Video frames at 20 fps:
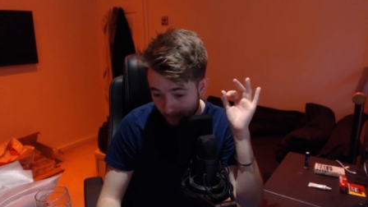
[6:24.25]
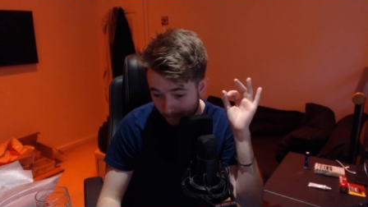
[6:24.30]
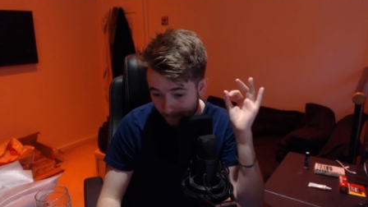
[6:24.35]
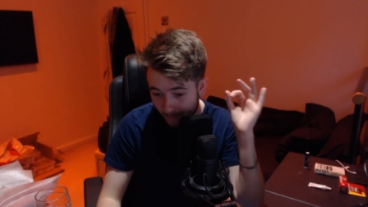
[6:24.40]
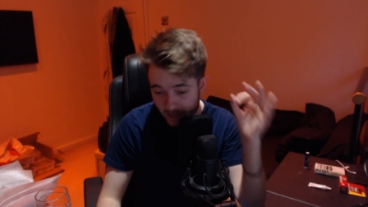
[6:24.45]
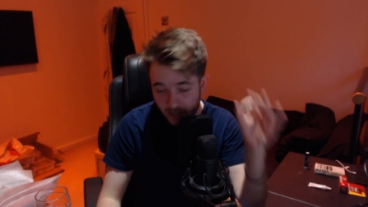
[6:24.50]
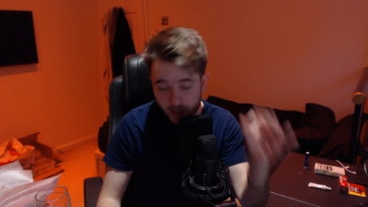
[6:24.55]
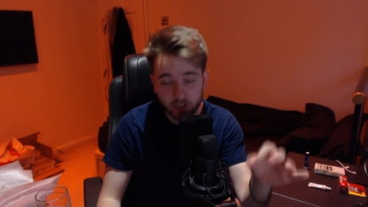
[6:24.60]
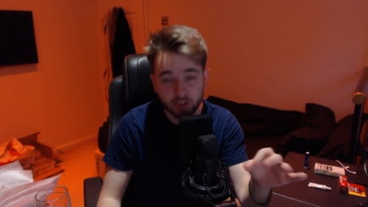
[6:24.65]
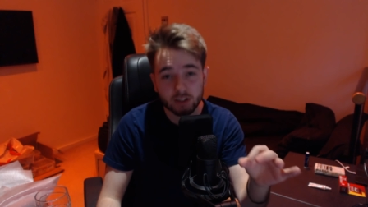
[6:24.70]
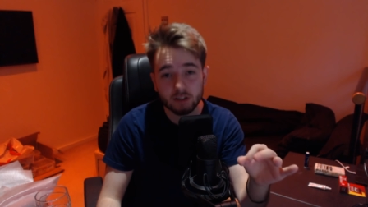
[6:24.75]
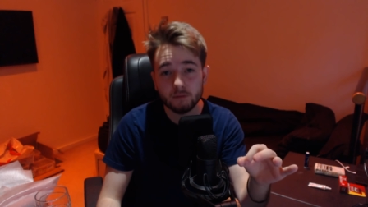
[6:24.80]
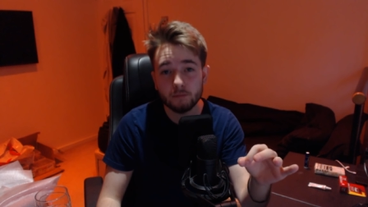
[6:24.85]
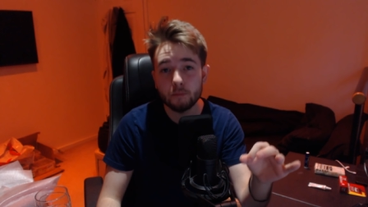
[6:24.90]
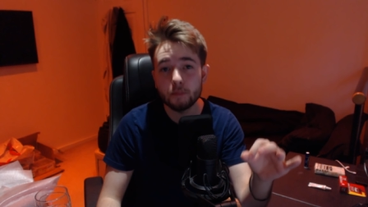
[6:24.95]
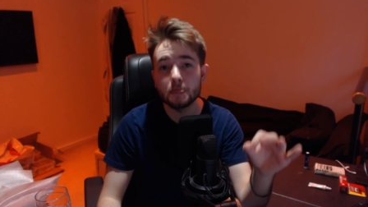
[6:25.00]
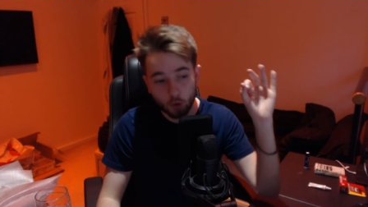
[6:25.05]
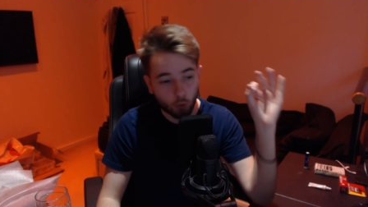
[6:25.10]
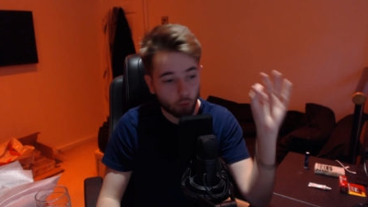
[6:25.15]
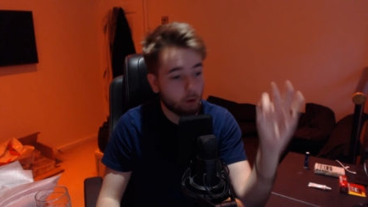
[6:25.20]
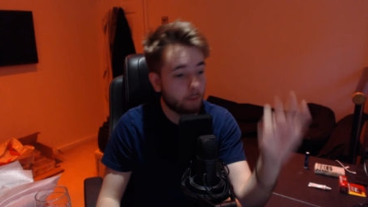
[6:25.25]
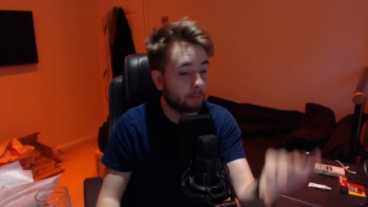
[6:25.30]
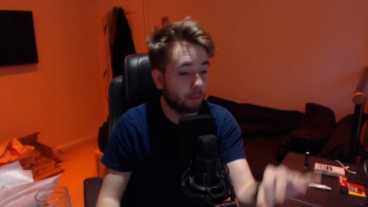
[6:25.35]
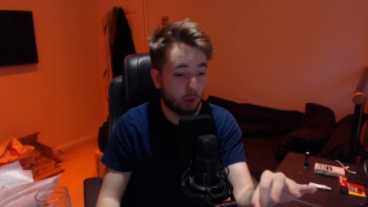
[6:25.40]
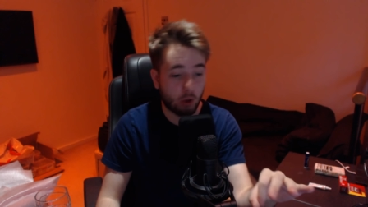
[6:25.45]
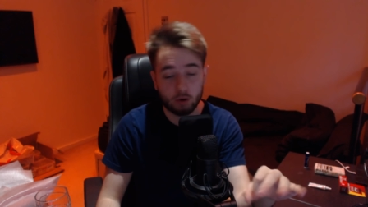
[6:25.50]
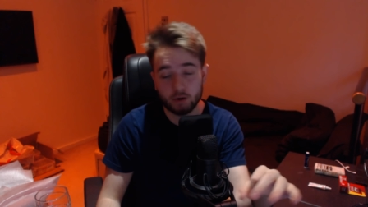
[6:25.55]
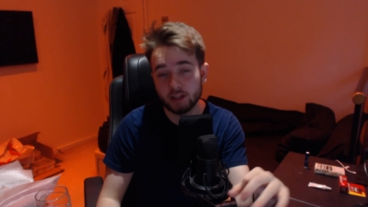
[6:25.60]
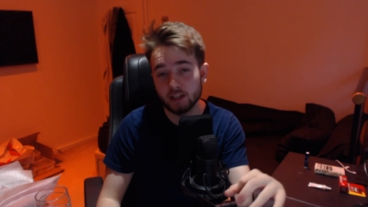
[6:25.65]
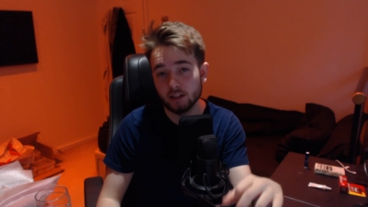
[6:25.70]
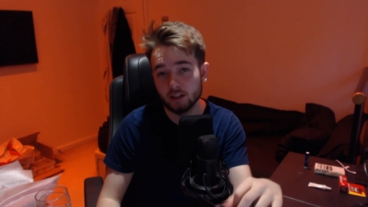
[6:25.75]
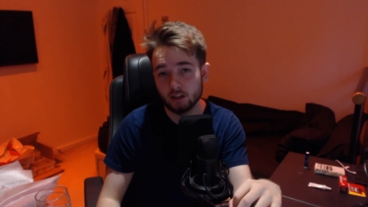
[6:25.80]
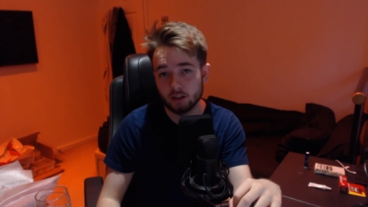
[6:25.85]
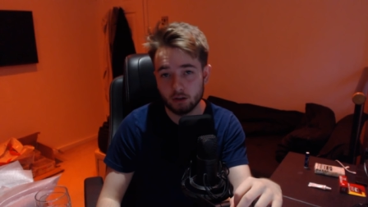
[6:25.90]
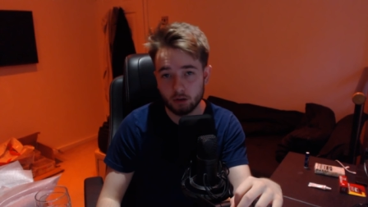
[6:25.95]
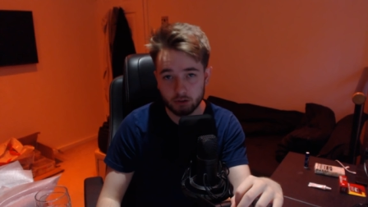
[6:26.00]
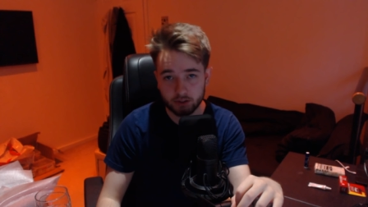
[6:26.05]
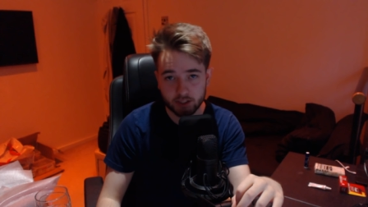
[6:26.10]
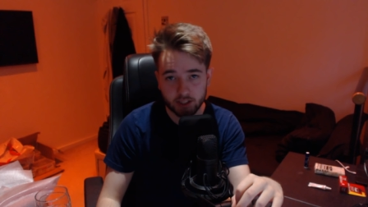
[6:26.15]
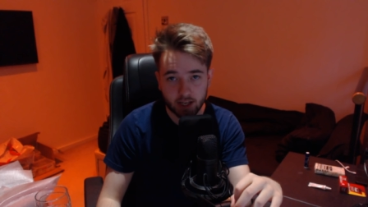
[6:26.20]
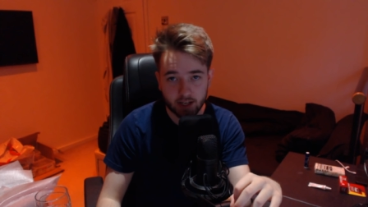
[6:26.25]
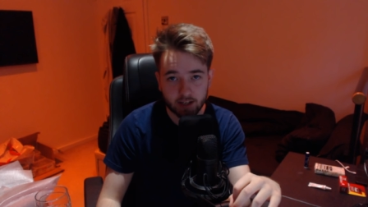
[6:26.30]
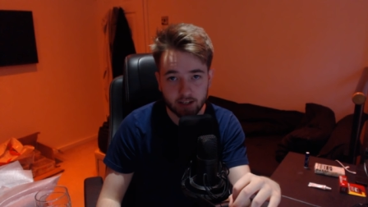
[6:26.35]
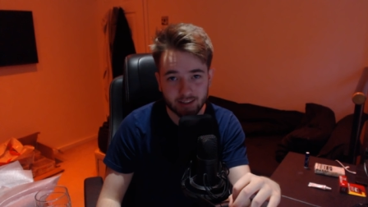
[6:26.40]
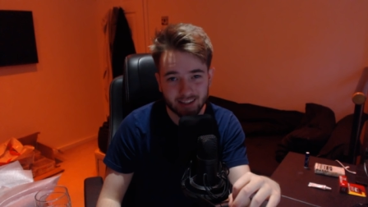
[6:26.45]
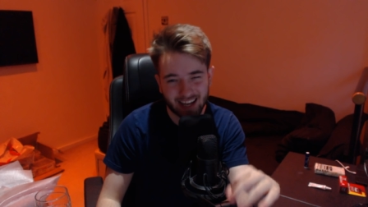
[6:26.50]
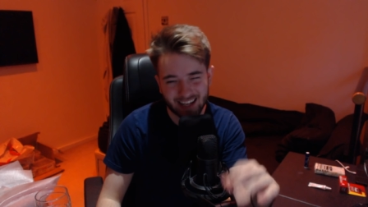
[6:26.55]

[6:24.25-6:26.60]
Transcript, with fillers: permission, we're blocking your content.